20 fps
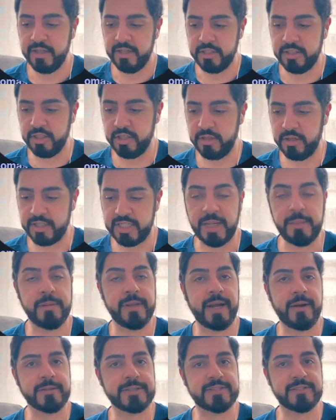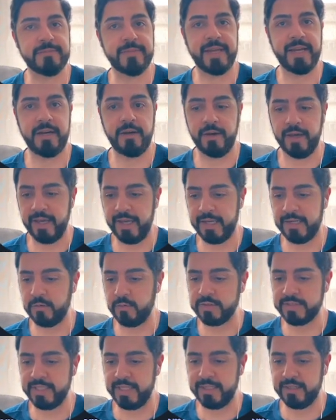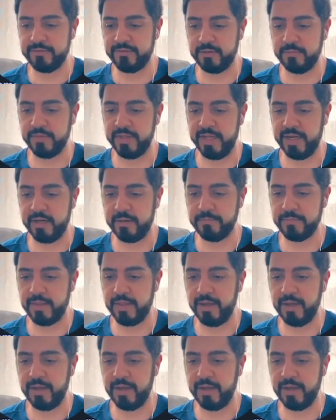you know, a couple hours from now, and we'll take it from there.